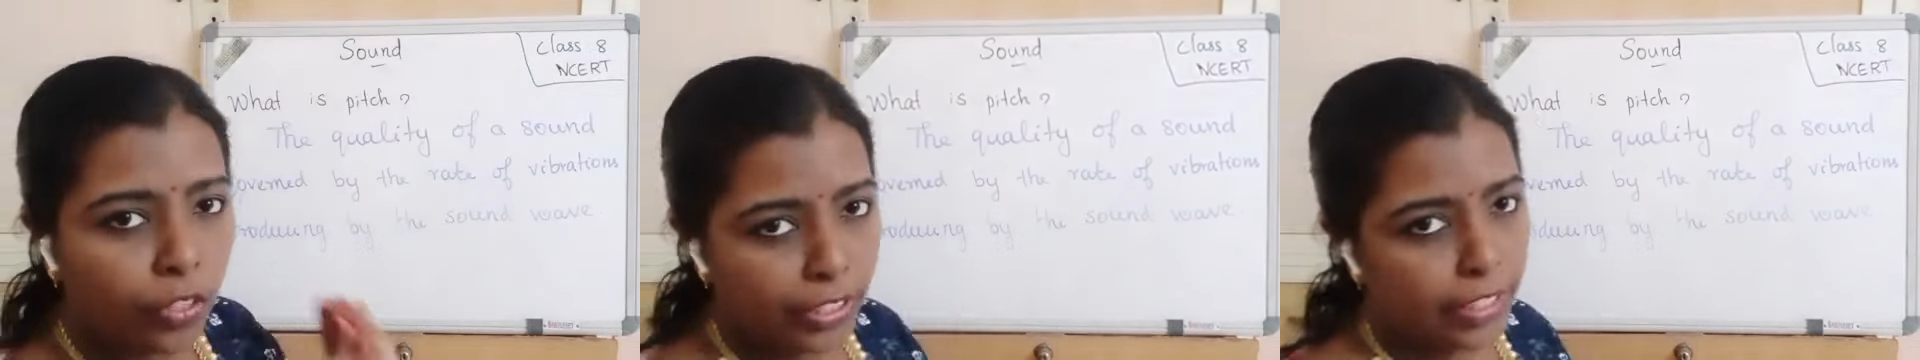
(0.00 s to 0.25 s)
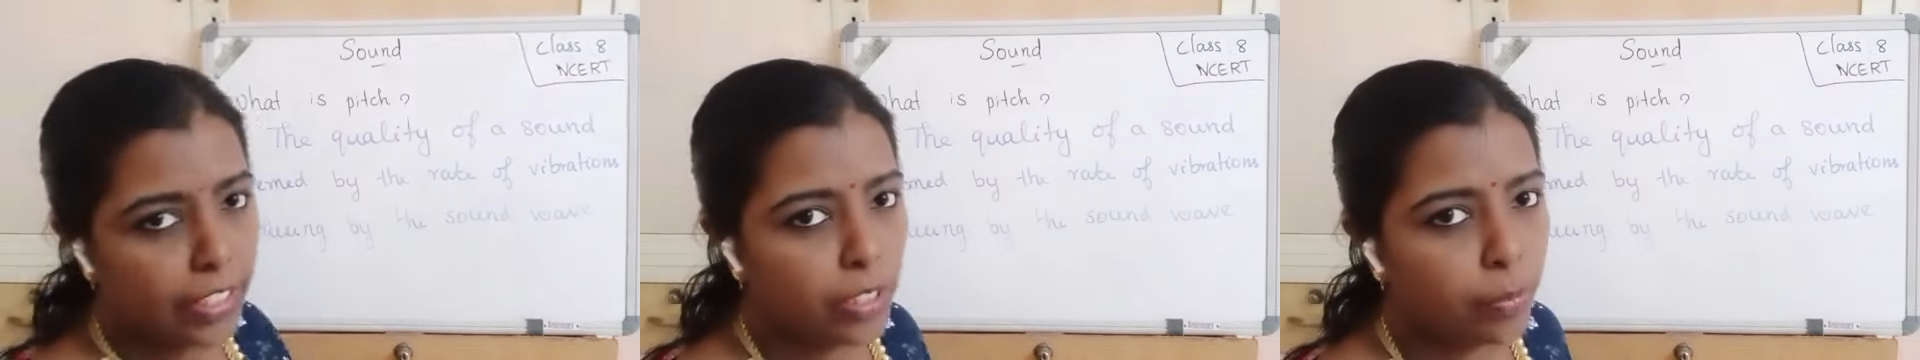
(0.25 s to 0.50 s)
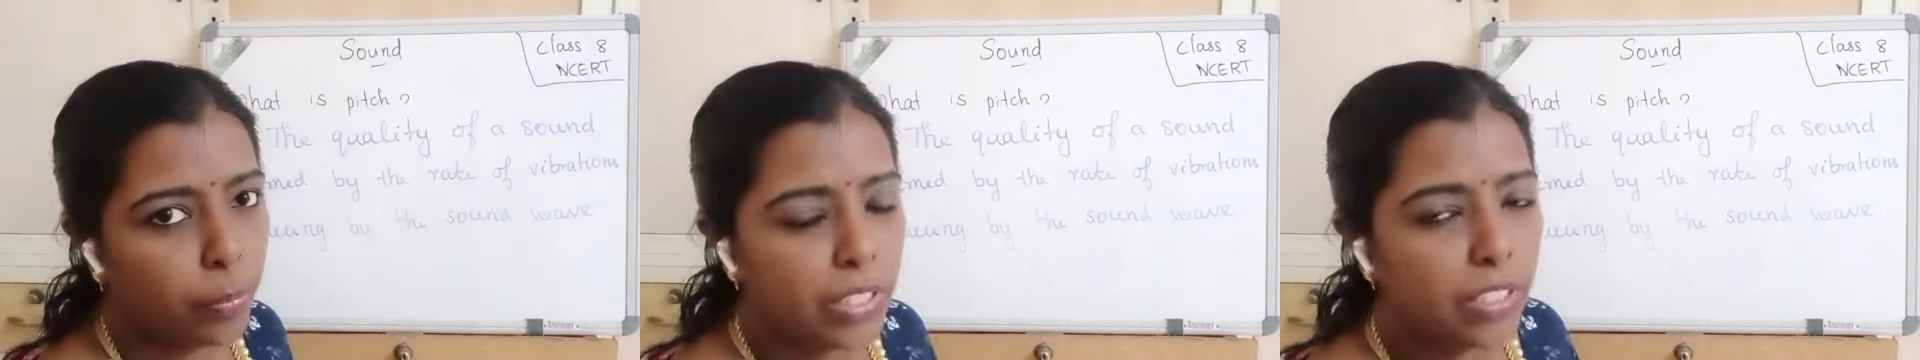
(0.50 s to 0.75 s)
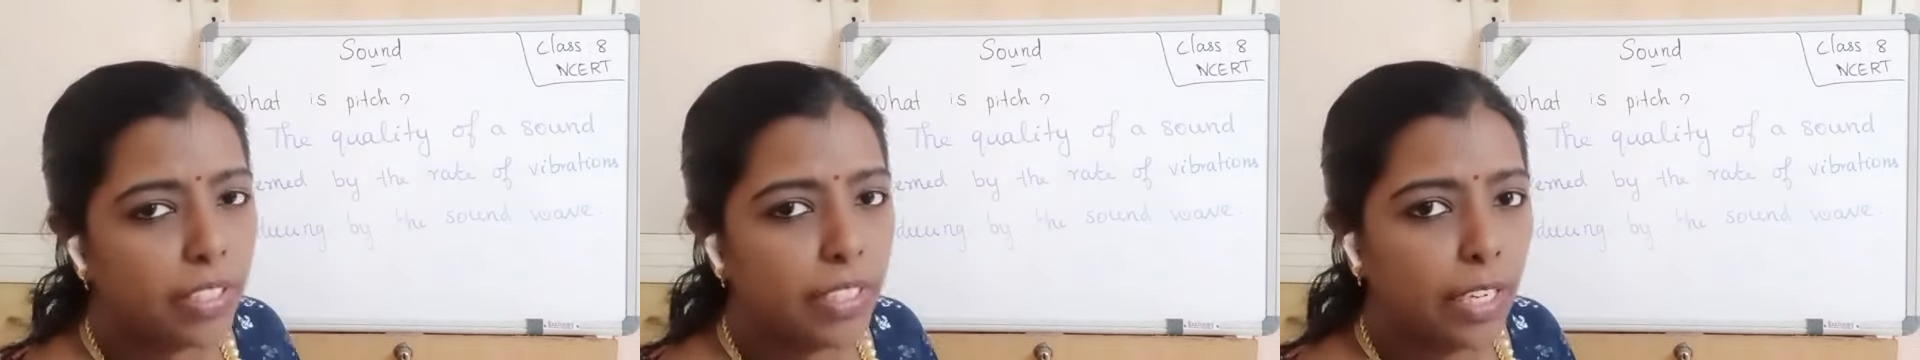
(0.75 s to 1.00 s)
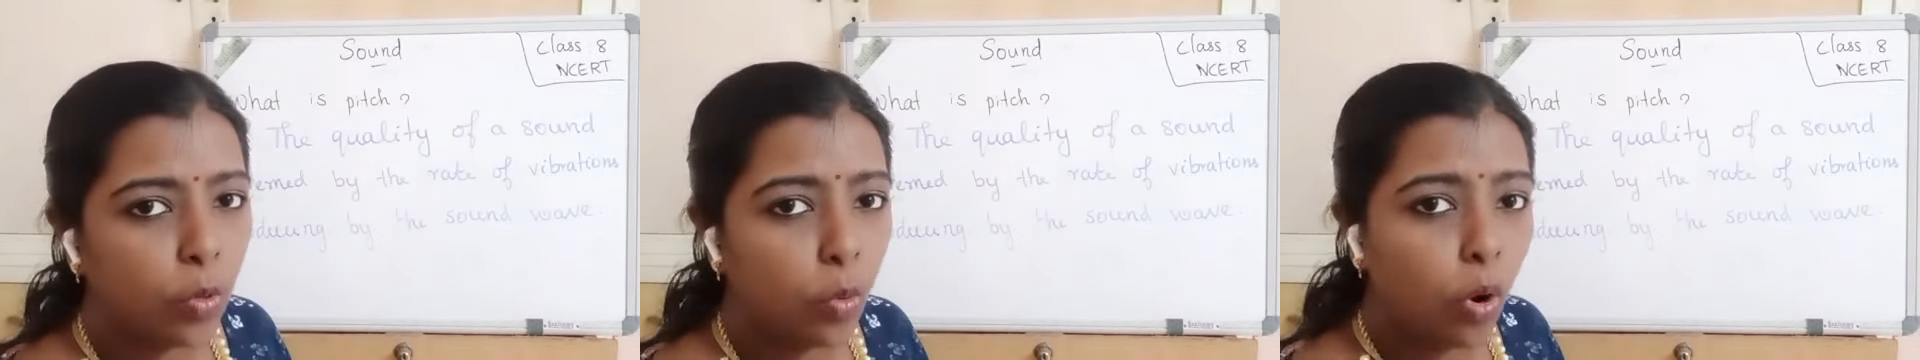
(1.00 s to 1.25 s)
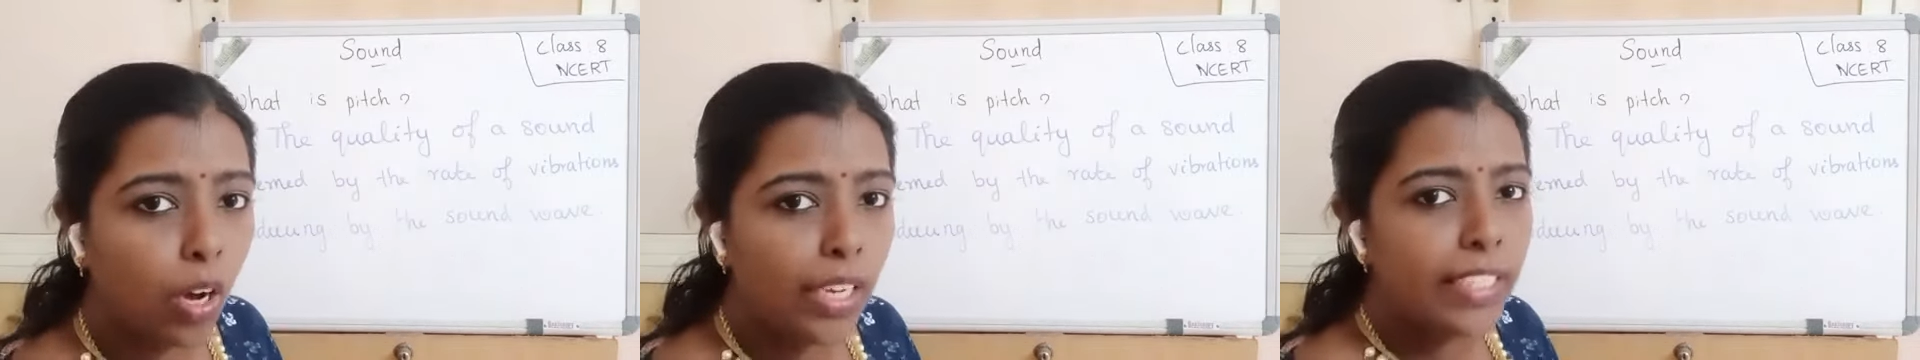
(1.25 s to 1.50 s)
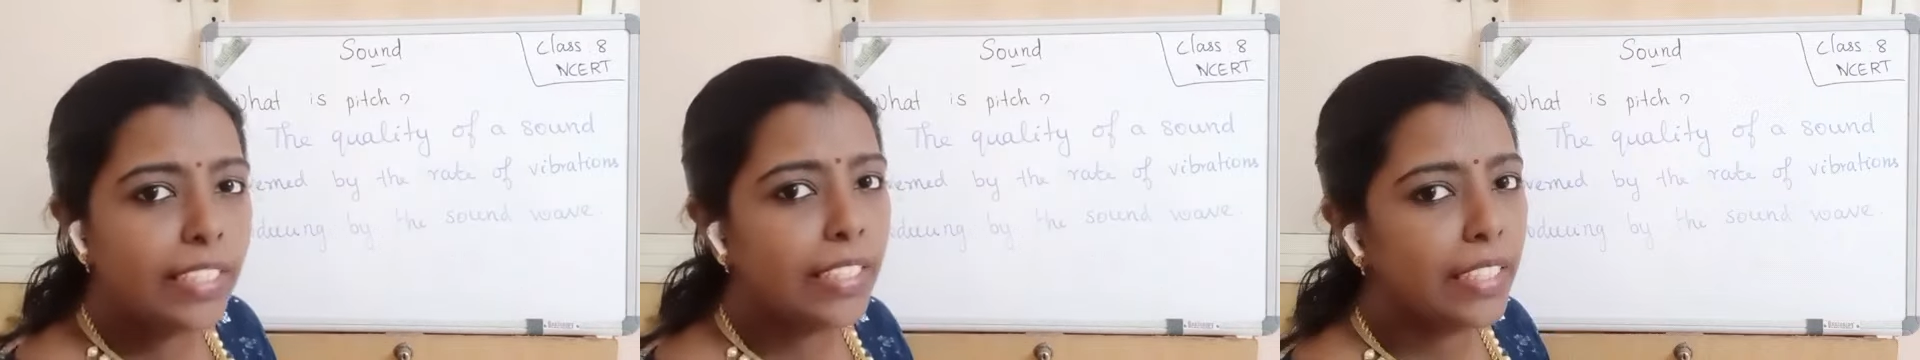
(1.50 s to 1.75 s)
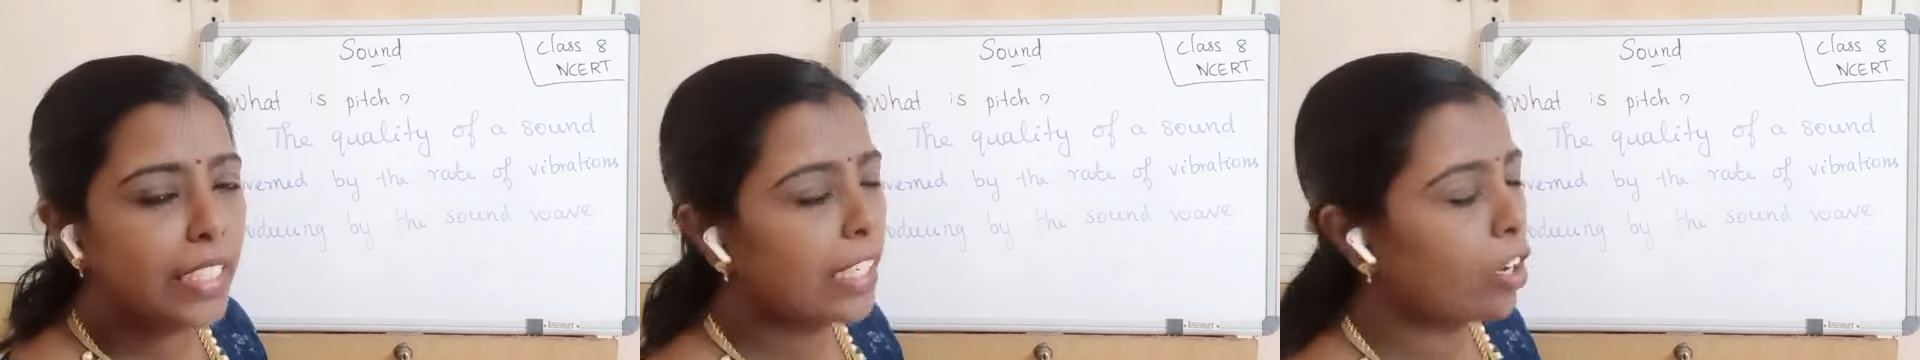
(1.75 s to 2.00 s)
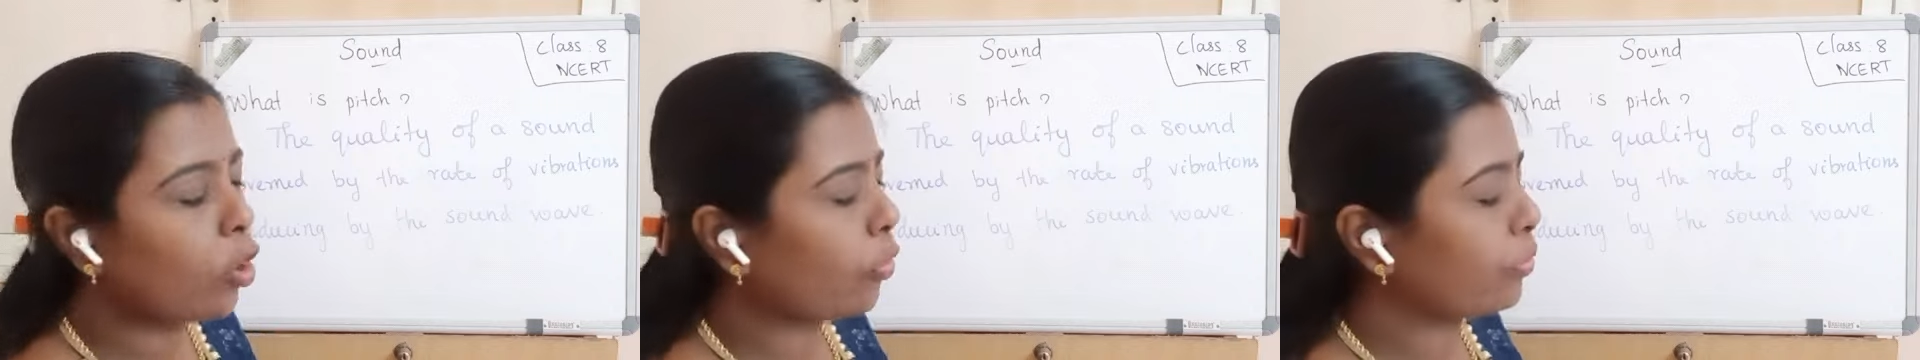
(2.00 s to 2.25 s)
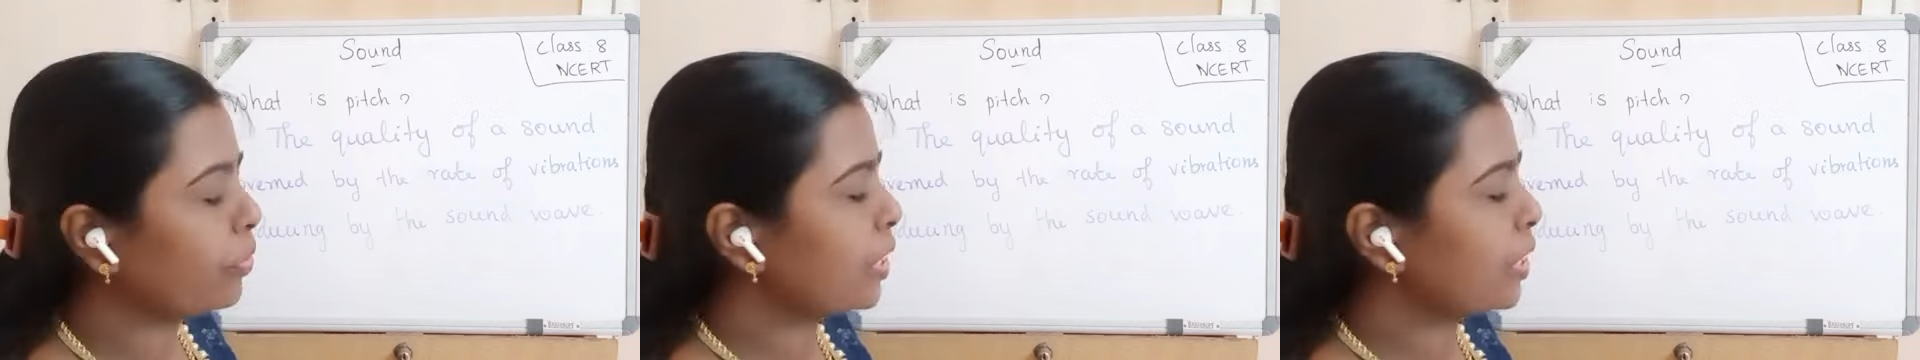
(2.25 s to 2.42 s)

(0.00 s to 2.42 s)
what is pitch? The quality of